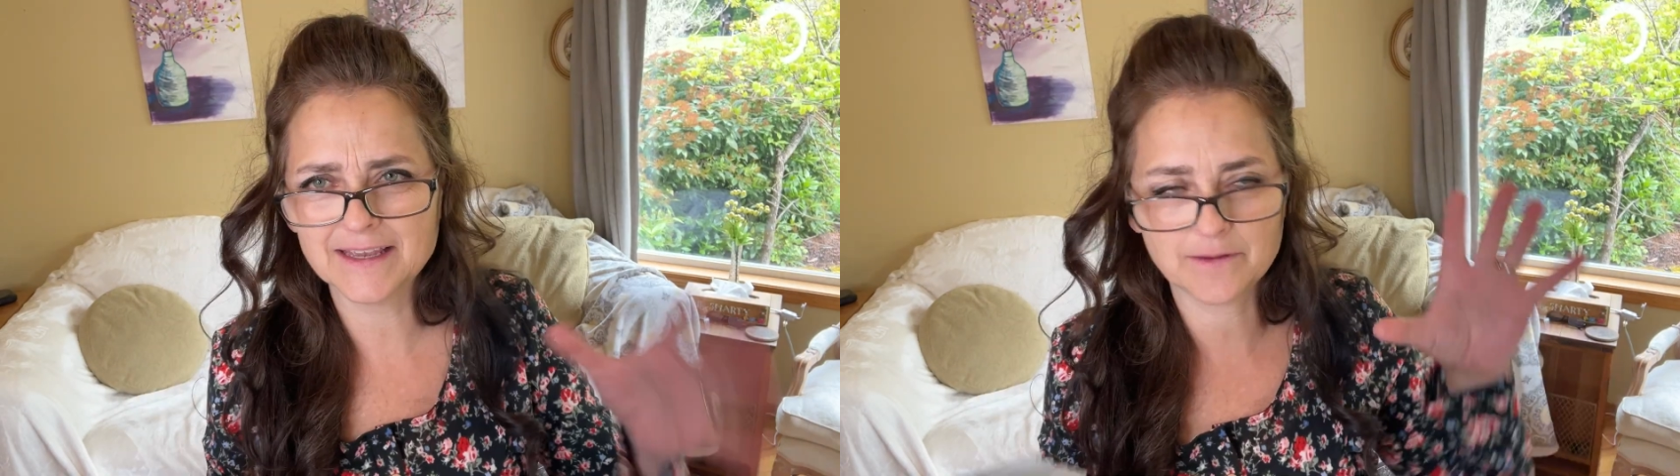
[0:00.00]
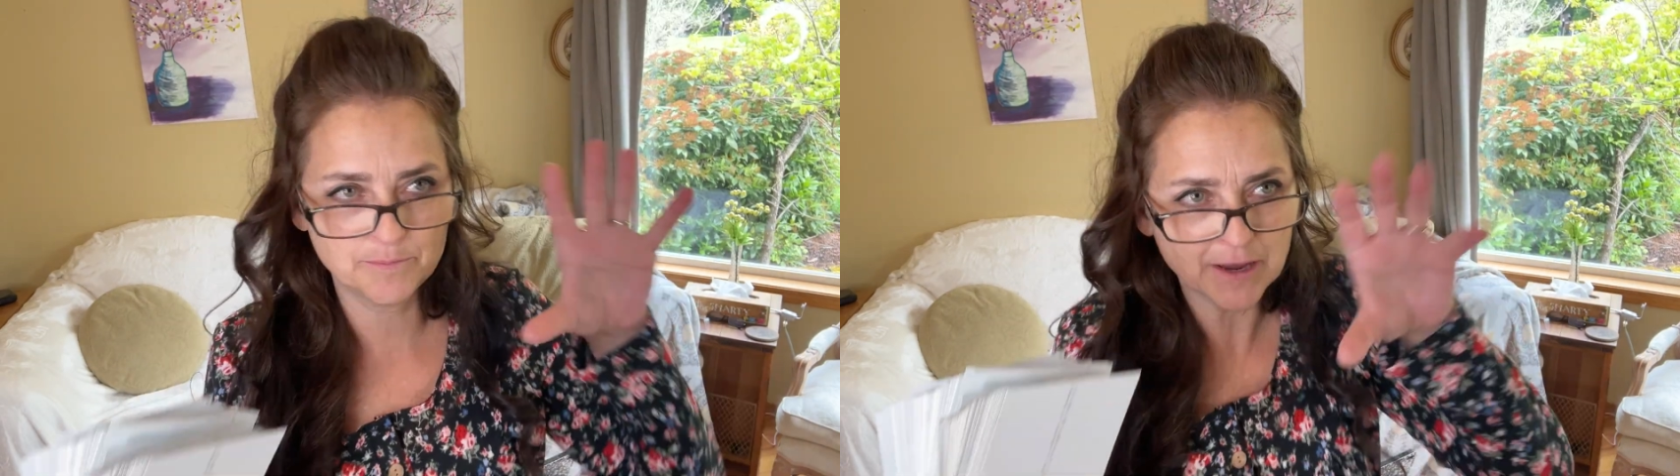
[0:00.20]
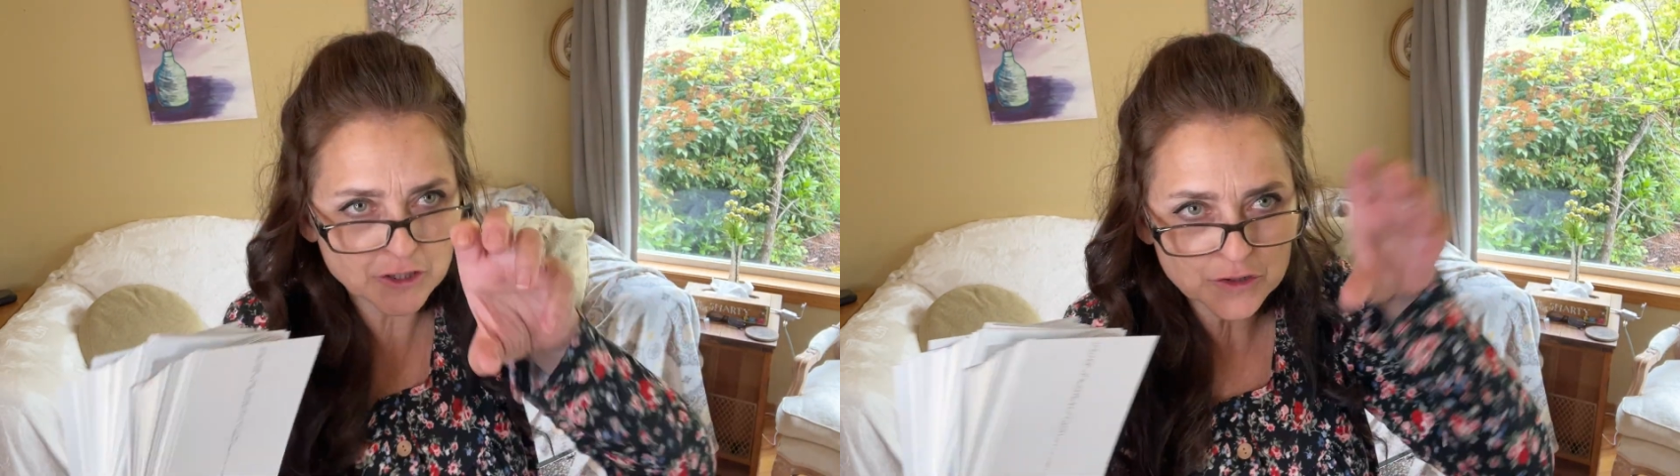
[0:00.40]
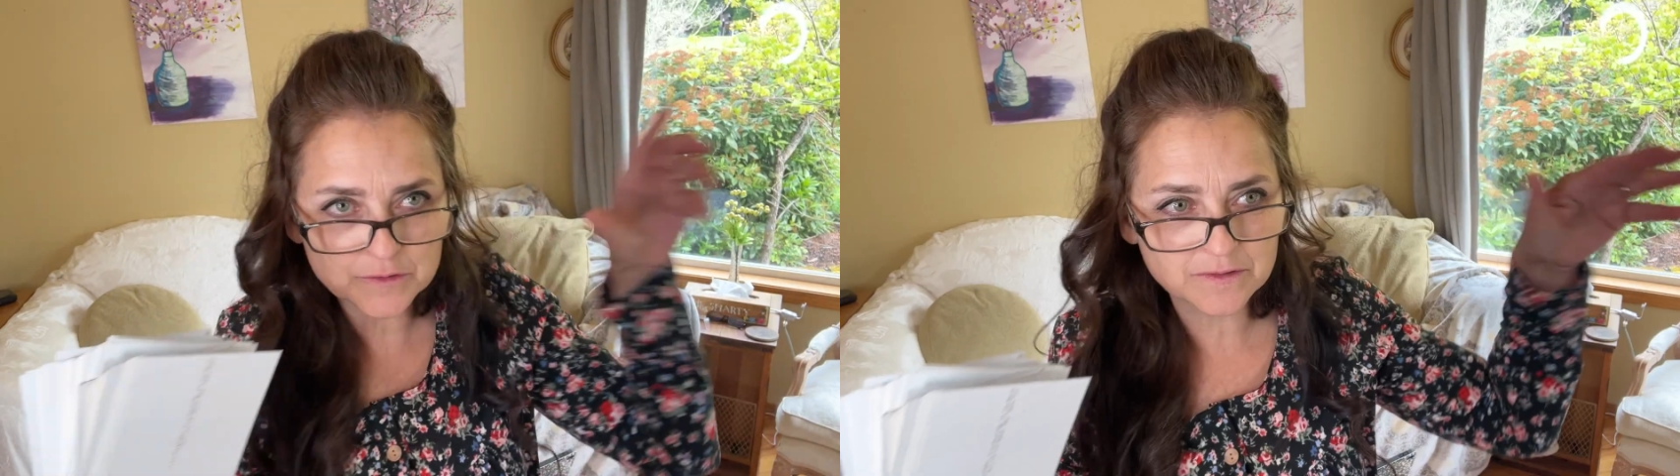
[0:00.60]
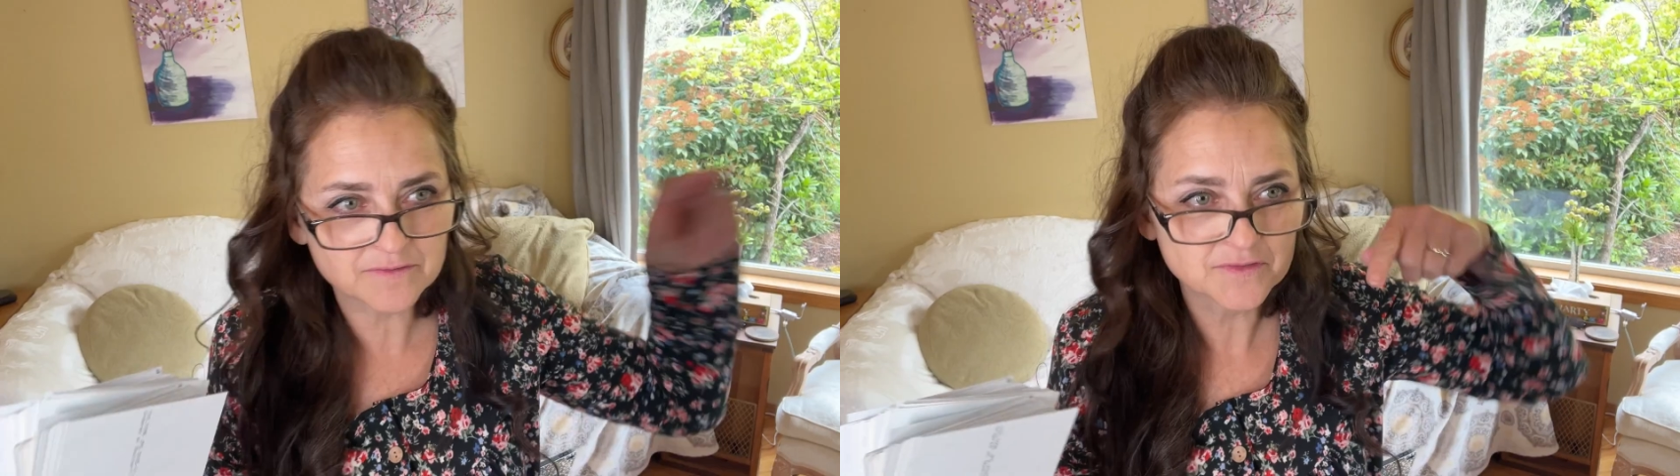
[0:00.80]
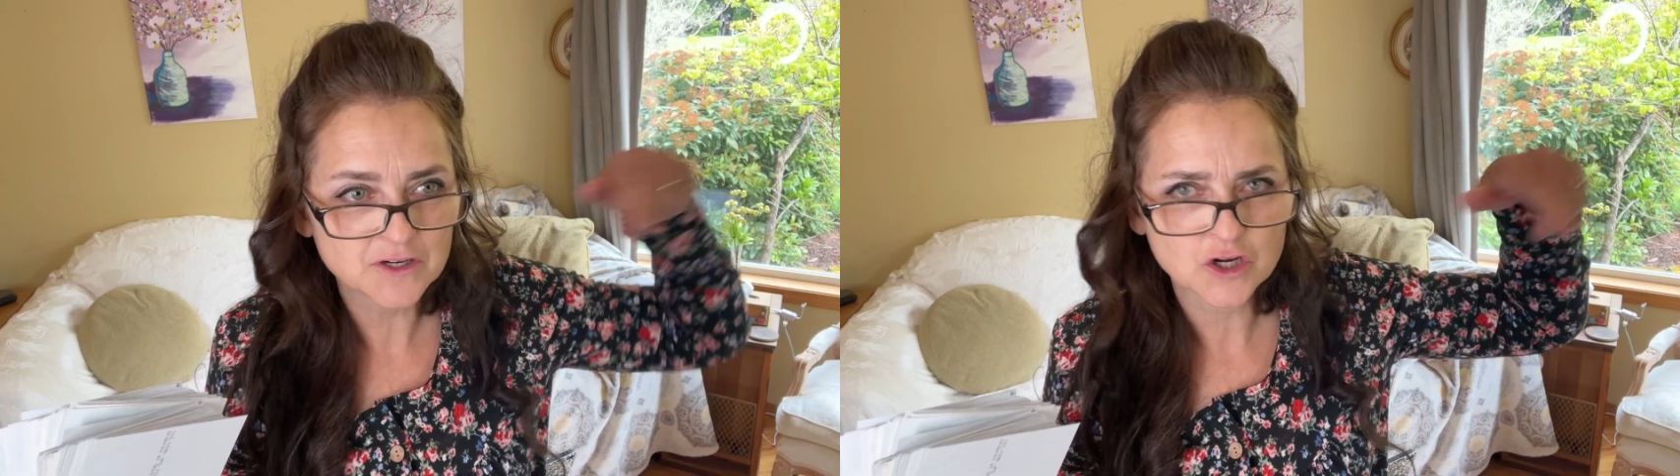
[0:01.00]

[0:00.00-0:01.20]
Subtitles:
like pictures of